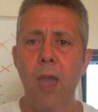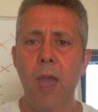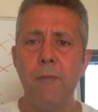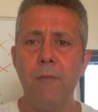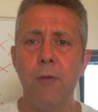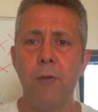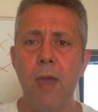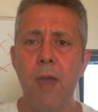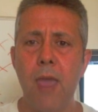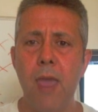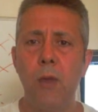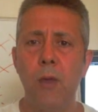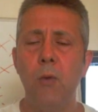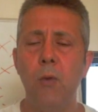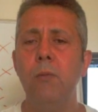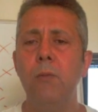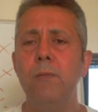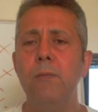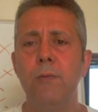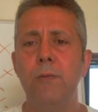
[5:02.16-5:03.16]
whatever
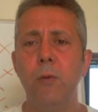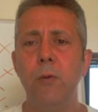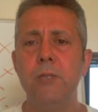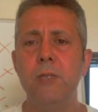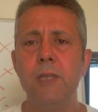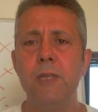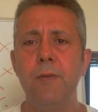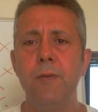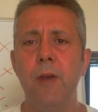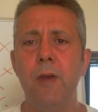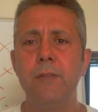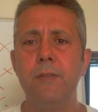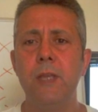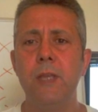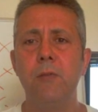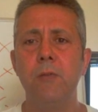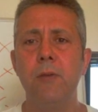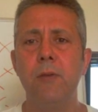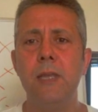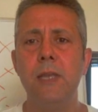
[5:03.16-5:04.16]
angle,
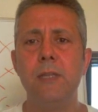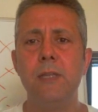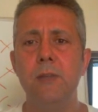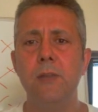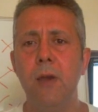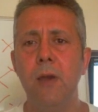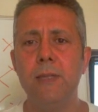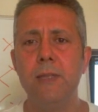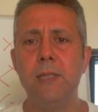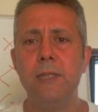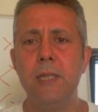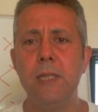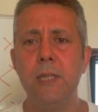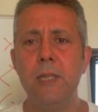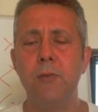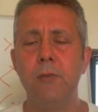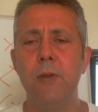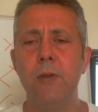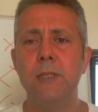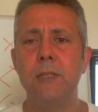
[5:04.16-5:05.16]
45 degrees, 90
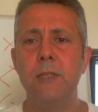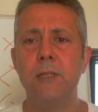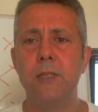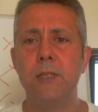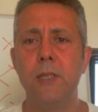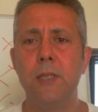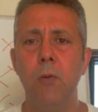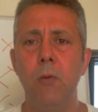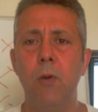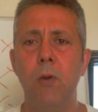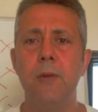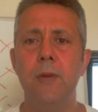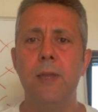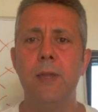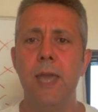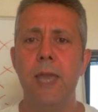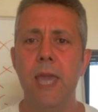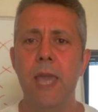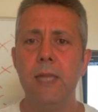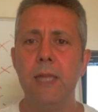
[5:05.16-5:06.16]
degrees and so
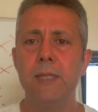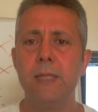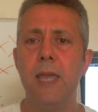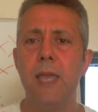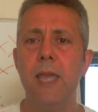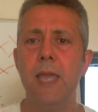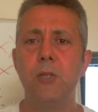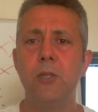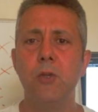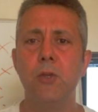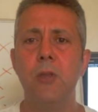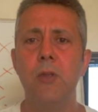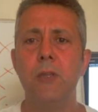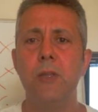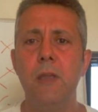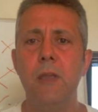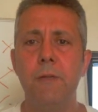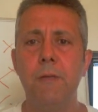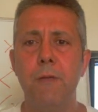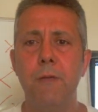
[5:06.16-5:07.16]
on, it takes
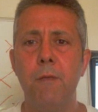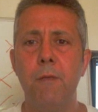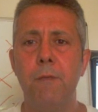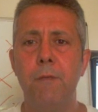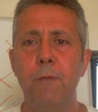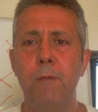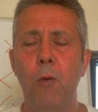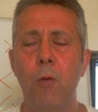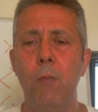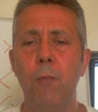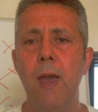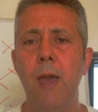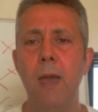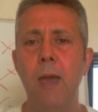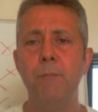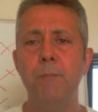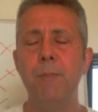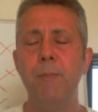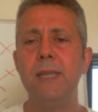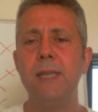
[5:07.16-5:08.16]
on a different form
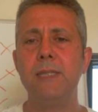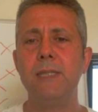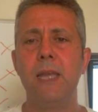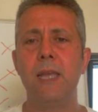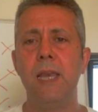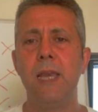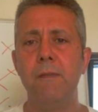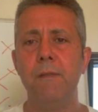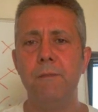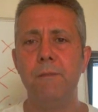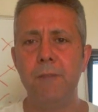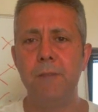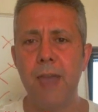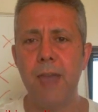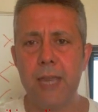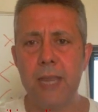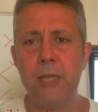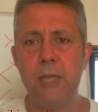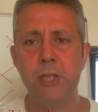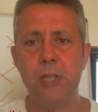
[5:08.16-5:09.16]
and basically
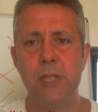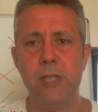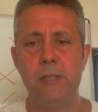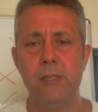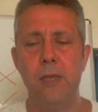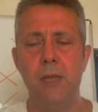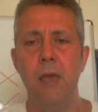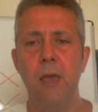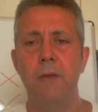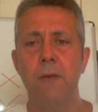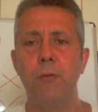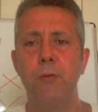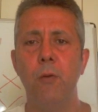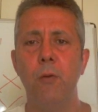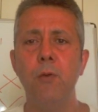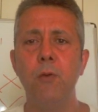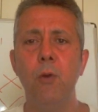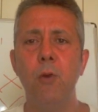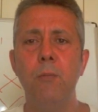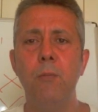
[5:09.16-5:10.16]
vanishes
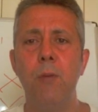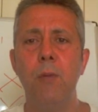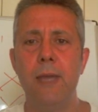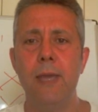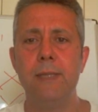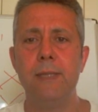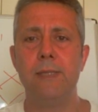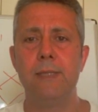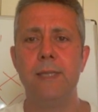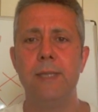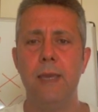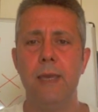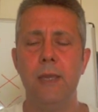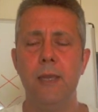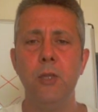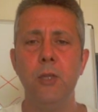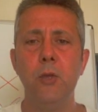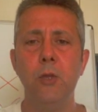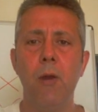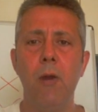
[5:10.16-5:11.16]
from your
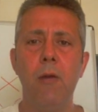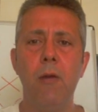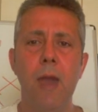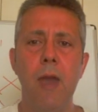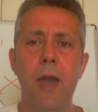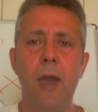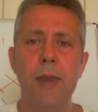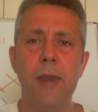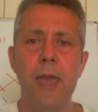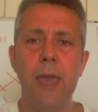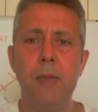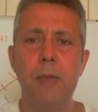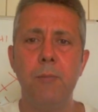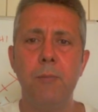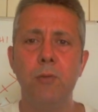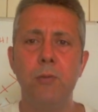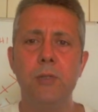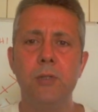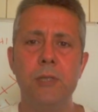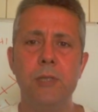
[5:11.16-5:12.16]
mindset, and you are
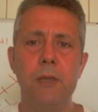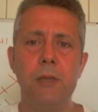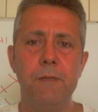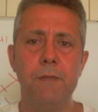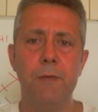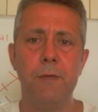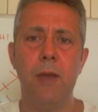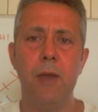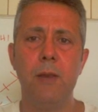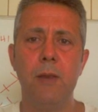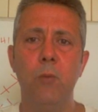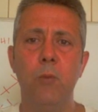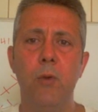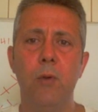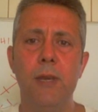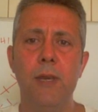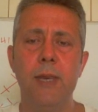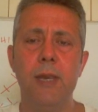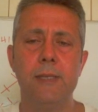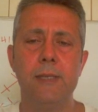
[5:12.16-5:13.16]
unable to define
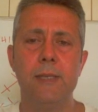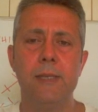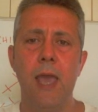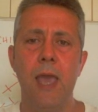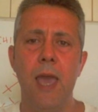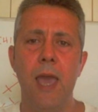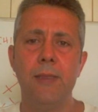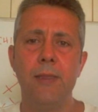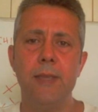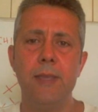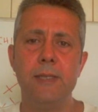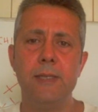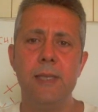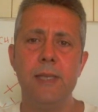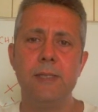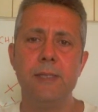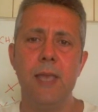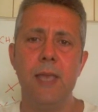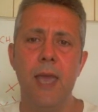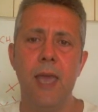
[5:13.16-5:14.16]
what it is. And
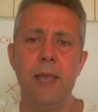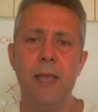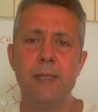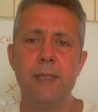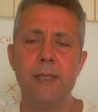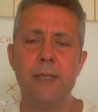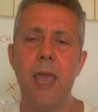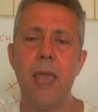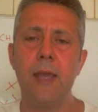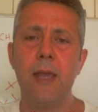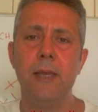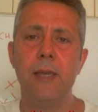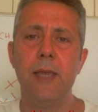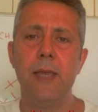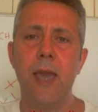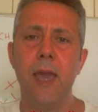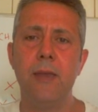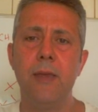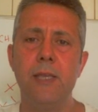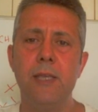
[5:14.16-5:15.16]
this is
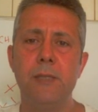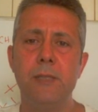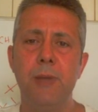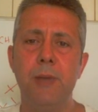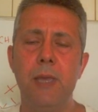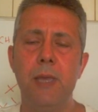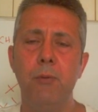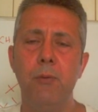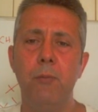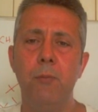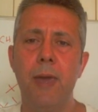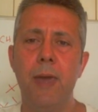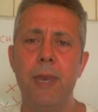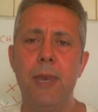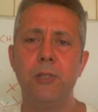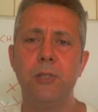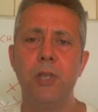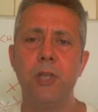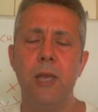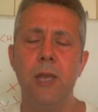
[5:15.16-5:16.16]
exactly how these people
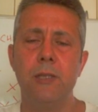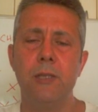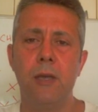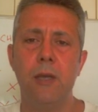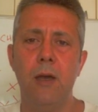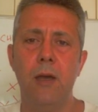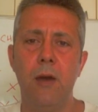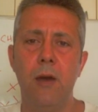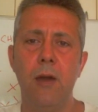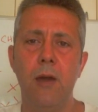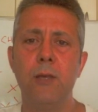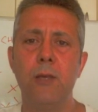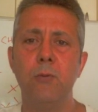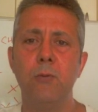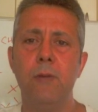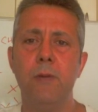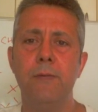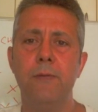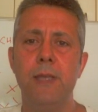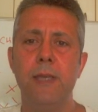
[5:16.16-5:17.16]
manage to
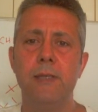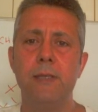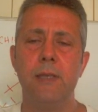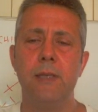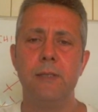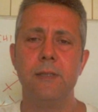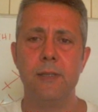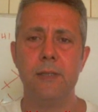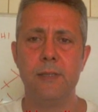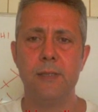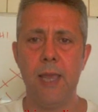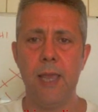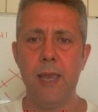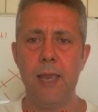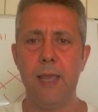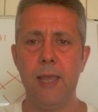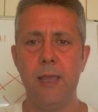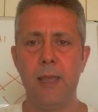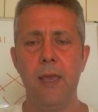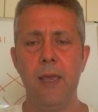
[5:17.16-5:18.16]
hide all of these
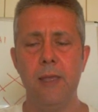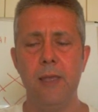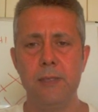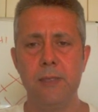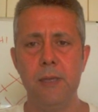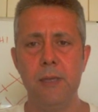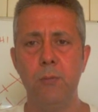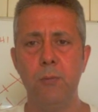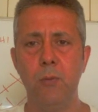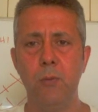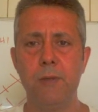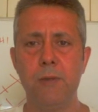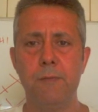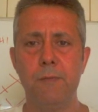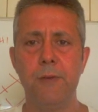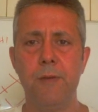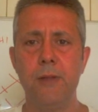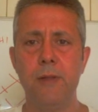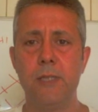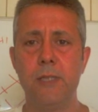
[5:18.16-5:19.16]
satanic symbols
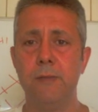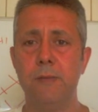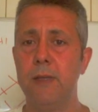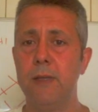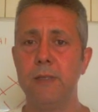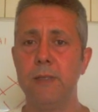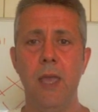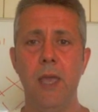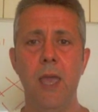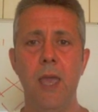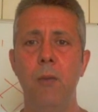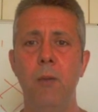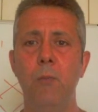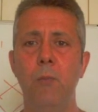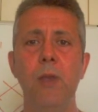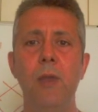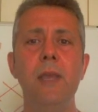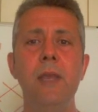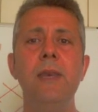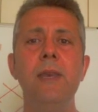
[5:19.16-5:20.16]
in front of us,
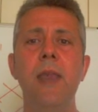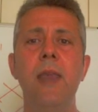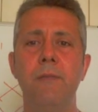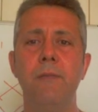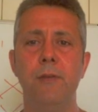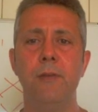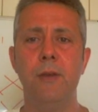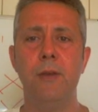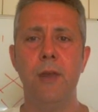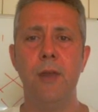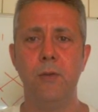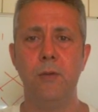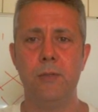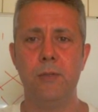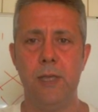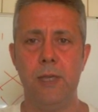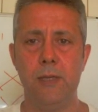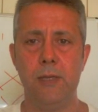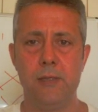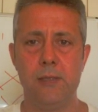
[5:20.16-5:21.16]
and we never
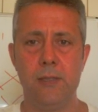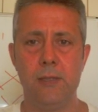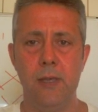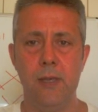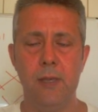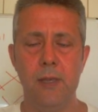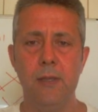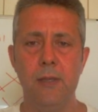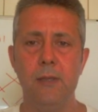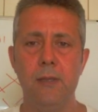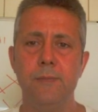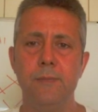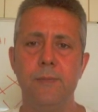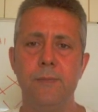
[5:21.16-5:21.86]
notice.